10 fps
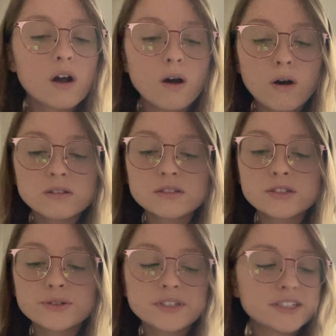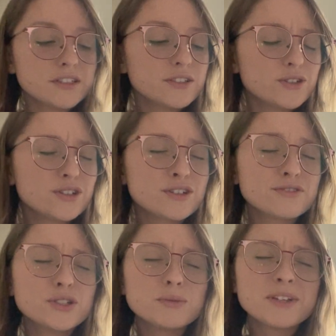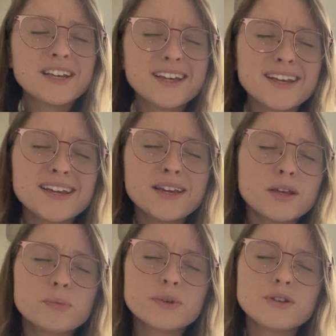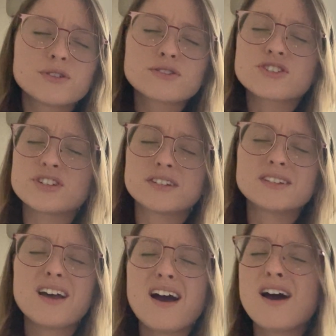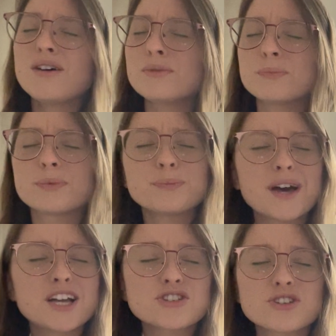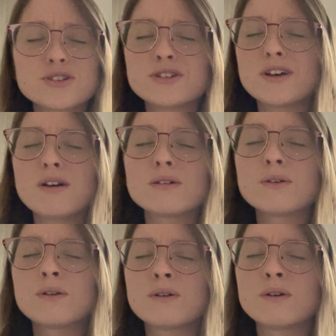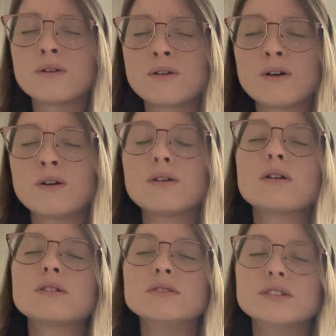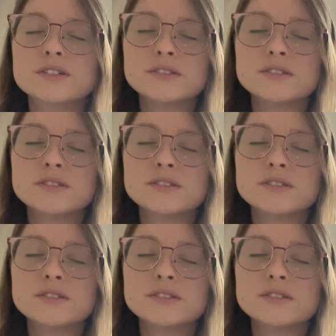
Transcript: All alone in your room, keeping your chin up and my shirt on.